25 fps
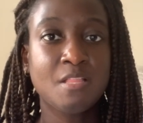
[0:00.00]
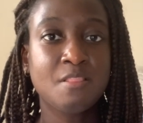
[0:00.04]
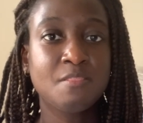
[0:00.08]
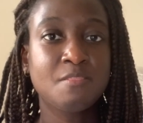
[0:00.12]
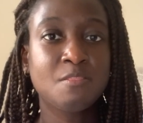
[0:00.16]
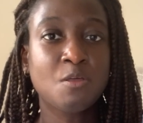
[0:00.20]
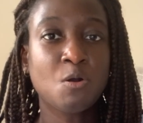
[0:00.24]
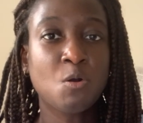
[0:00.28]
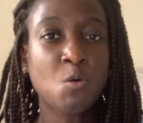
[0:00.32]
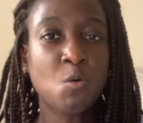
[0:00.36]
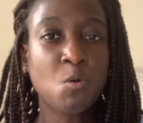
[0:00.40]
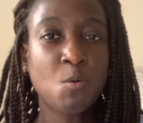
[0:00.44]

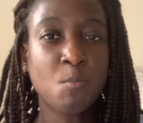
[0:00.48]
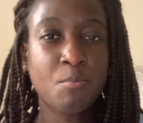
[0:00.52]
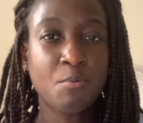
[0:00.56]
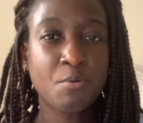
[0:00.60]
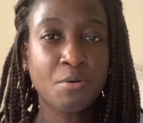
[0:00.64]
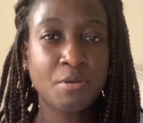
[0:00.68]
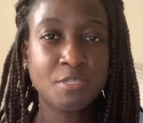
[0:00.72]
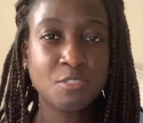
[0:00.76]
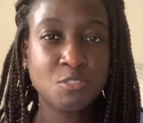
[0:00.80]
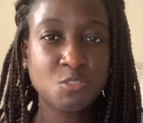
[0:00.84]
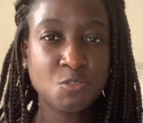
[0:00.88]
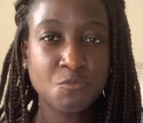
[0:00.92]
The whole
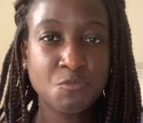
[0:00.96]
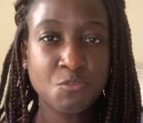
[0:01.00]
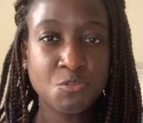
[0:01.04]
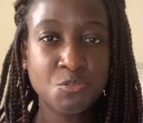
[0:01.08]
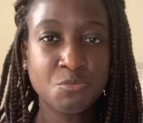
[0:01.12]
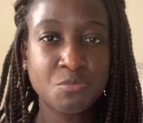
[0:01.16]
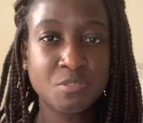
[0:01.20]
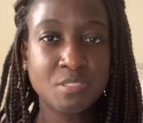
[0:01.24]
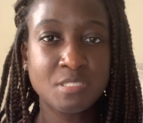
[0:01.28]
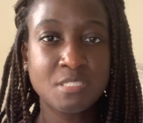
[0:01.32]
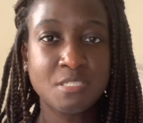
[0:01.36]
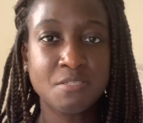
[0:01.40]
point of you
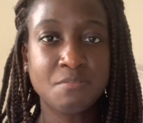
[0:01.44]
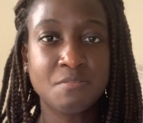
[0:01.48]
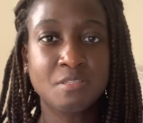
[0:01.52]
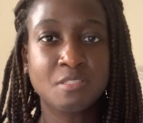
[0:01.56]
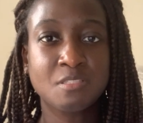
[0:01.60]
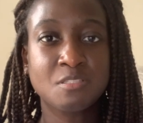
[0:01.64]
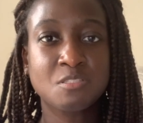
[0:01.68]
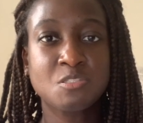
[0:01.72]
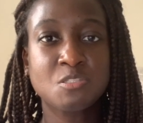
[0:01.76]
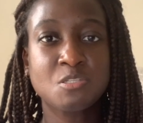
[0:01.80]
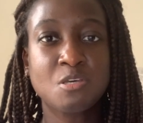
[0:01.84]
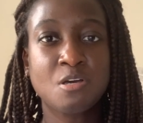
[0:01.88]
receiving
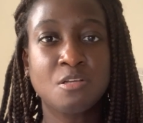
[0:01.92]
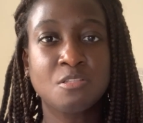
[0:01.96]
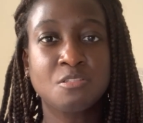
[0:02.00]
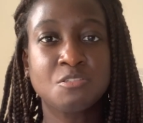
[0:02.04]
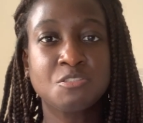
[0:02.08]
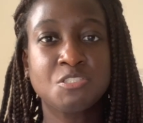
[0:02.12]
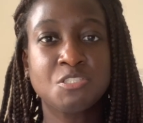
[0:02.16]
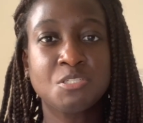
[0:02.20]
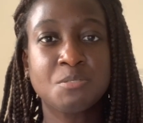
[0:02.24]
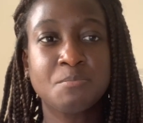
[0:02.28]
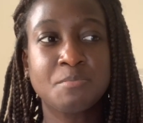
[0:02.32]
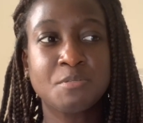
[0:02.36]
the
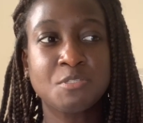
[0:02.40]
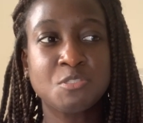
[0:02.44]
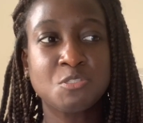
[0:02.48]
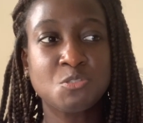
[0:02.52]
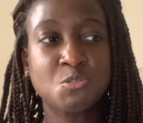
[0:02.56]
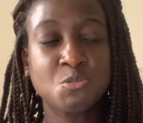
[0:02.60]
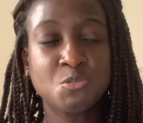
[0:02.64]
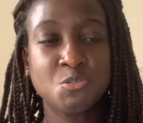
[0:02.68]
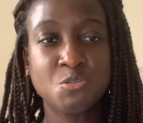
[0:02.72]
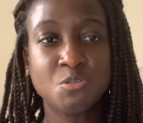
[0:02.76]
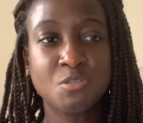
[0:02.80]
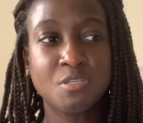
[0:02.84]
scholarship is
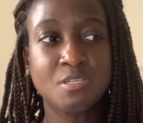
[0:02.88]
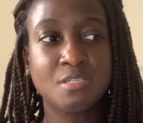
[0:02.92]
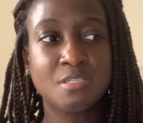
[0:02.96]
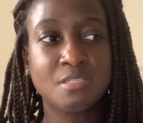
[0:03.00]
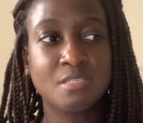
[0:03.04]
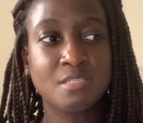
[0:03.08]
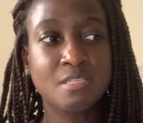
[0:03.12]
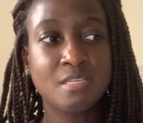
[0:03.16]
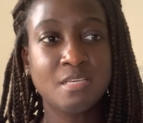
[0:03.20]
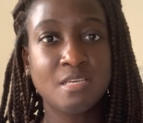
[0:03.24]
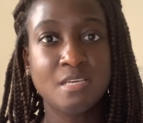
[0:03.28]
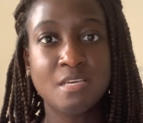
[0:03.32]
so you
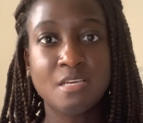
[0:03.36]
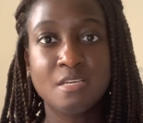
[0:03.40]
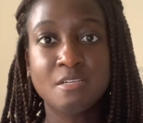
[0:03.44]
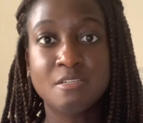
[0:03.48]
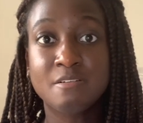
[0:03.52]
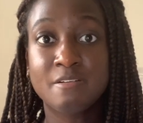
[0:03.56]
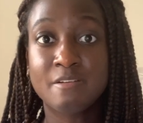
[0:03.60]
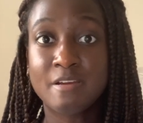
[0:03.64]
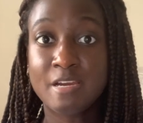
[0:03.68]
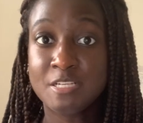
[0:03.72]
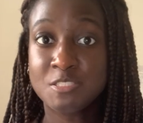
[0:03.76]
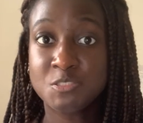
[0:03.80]
can
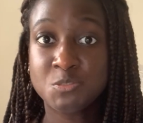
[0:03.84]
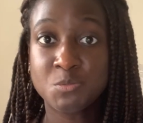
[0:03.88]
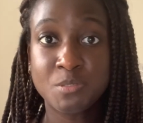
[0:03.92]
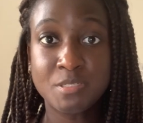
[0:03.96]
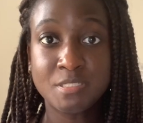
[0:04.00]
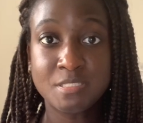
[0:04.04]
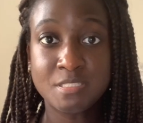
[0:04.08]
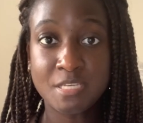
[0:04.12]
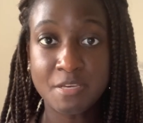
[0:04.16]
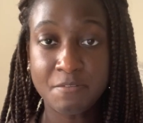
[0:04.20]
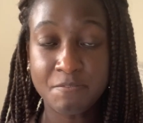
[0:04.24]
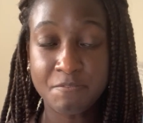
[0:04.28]

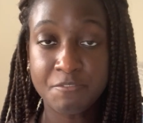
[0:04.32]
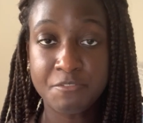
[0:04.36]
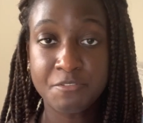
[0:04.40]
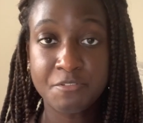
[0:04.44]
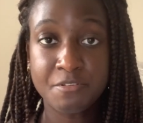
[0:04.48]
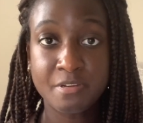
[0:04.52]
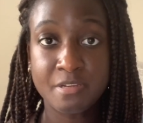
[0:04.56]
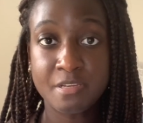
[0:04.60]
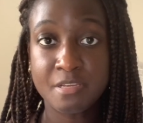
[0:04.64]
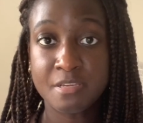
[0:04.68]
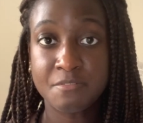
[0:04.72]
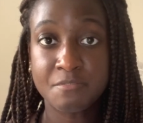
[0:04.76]
graduate
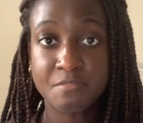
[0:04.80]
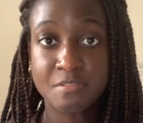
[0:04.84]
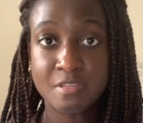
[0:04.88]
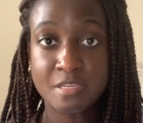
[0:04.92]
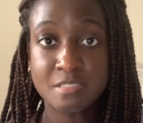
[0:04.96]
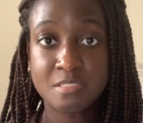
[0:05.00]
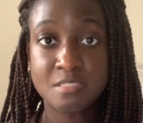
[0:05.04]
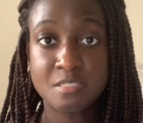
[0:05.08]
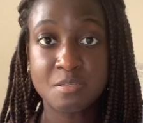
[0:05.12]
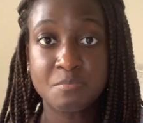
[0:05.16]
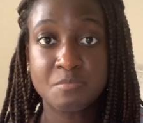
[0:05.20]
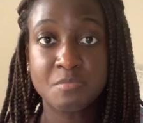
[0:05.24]
debt-free, if
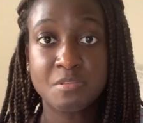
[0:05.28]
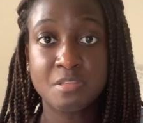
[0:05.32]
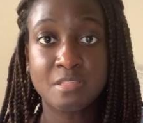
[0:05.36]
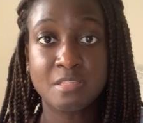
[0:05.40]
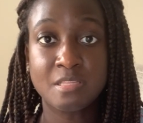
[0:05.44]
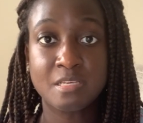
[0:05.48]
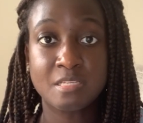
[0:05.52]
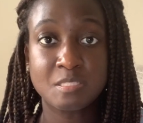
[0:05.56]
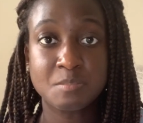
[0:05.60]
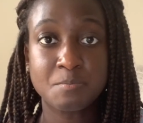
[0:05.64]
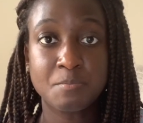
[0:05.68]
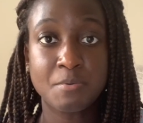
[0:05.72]
that's something
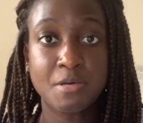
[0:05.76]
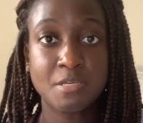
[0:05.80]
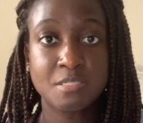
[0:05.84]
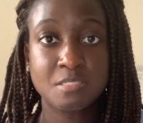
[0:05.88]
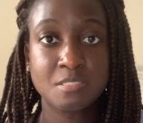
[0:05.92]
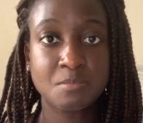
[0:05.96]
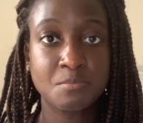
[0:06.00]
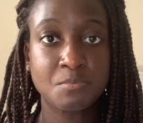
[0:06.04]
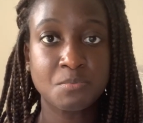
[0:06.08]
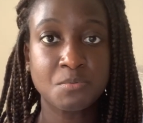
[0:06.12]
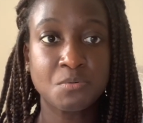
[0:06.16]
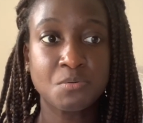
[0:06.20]
that's
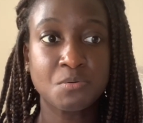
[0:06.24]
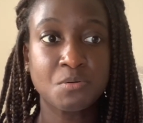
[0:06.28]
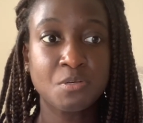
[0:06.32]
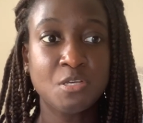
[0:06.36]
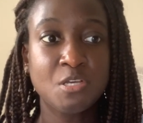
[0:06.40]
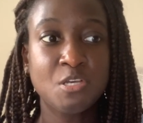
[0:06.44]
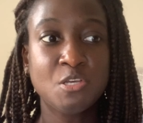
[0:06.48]
possible.